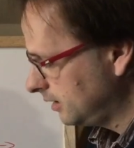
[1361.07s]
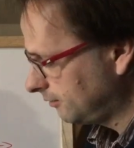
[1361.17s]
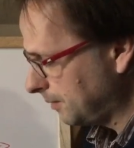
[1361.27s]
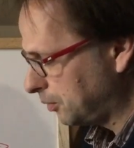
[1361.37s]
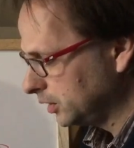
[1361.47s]

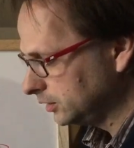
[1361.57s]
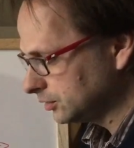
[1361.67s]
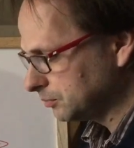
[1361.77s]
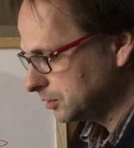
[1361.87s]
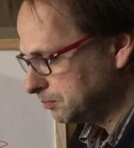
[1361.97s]
If I put in
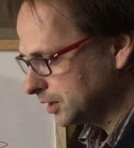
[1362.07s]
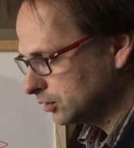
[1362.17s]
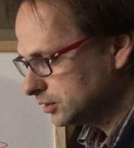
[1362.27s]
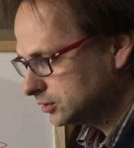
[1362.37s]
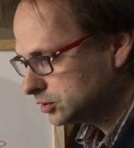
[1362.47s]
something
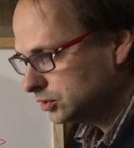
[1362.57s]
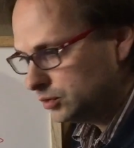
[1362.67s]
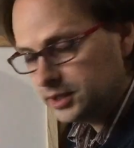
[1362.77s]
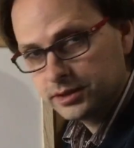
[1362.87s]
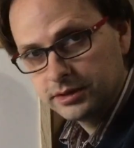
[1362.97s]
bigger than
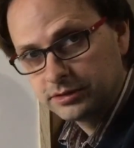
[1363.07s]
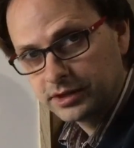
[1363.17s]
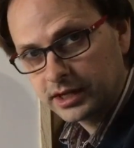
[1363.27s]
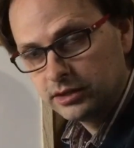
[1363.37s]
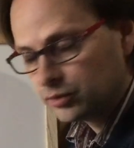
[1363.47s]
2 into the
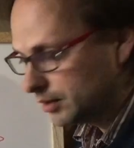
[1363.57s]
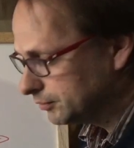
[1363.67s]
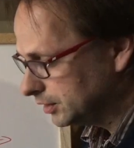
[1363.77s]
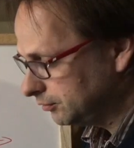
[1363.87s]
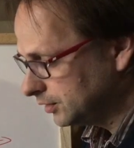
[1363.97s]
second
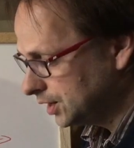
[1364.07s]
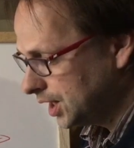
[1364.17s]
derivative,